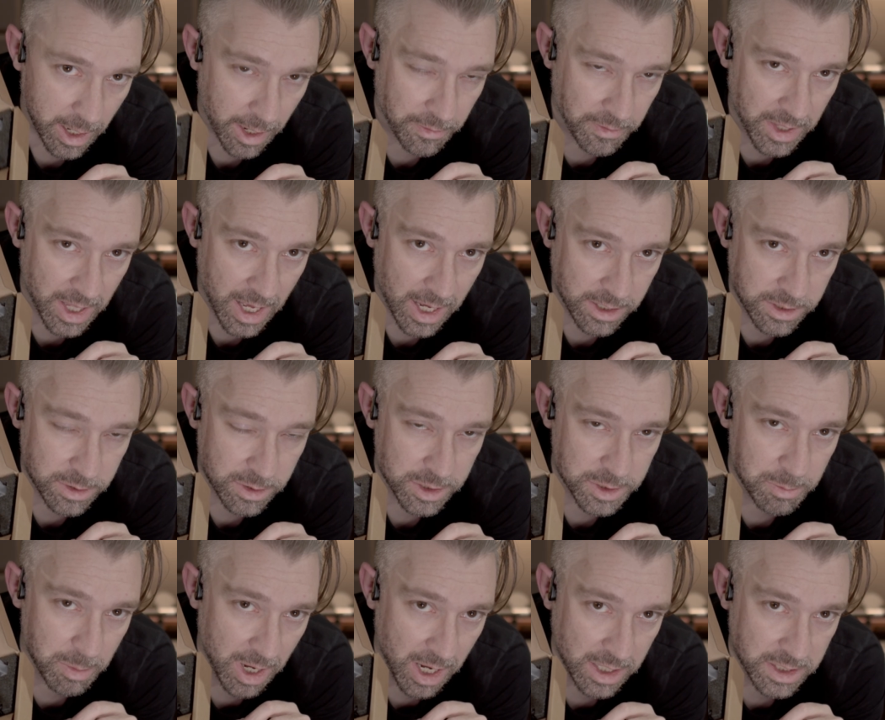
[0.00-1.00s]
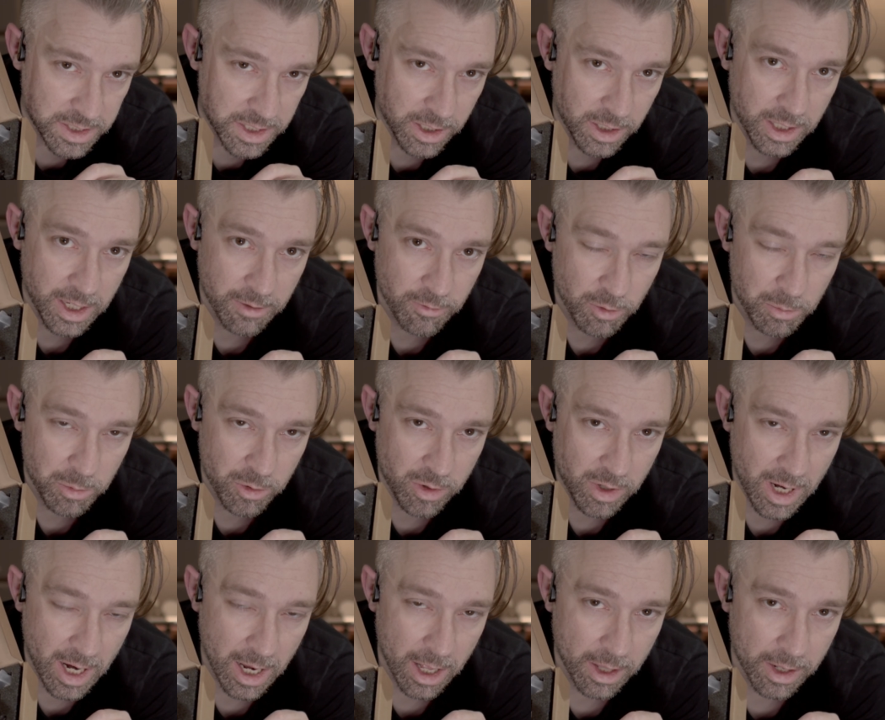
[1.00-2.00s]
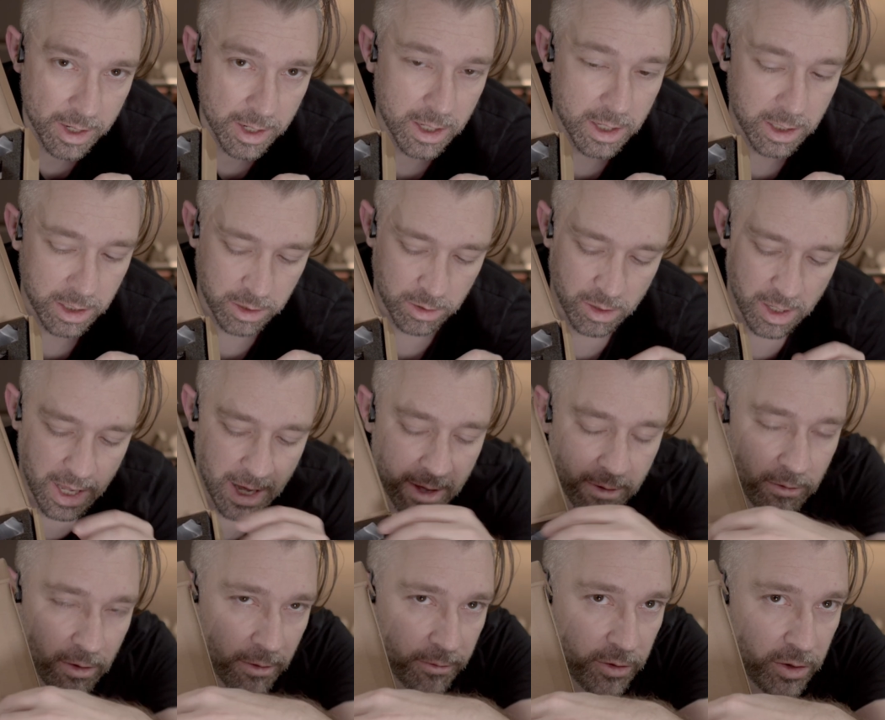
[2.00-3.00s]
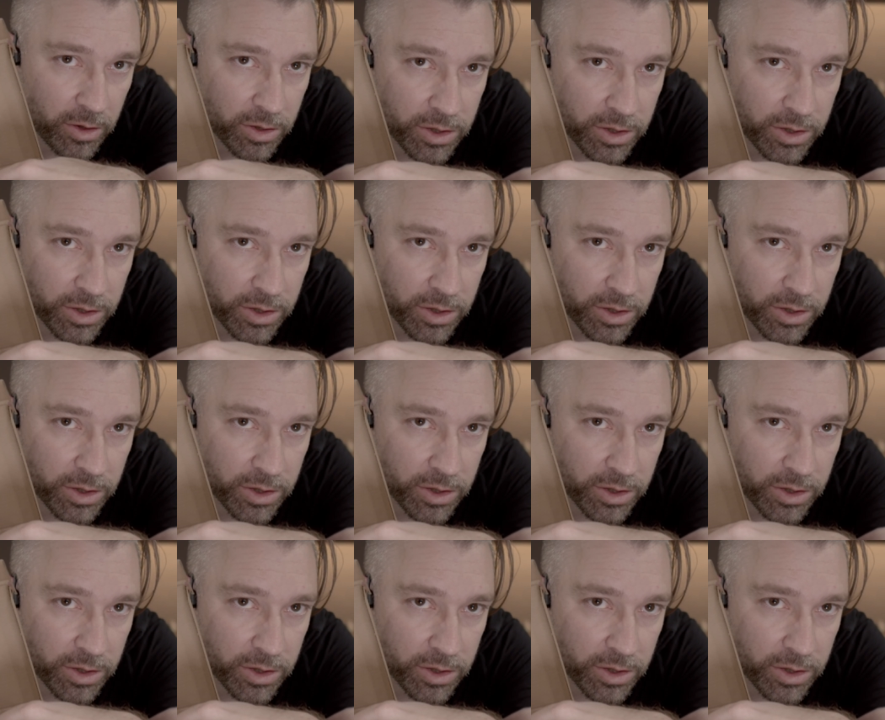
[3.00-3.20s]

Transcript: In the extras box that you get from Creality, you'll have a few